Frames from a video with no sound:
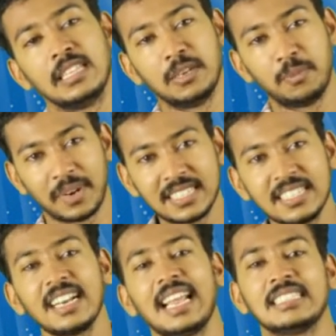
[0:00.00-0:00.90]
The
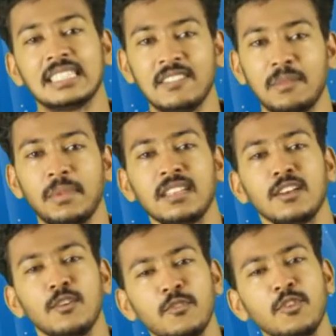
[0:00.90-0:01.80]
pressure is given by
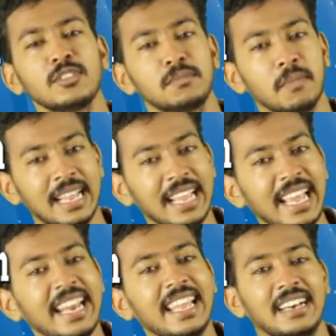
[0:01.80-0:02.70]
force by
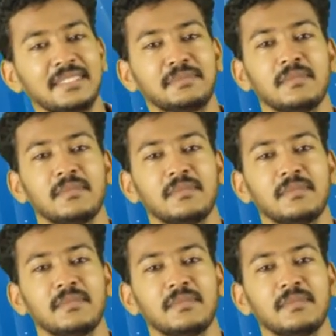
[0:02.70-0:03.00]
area.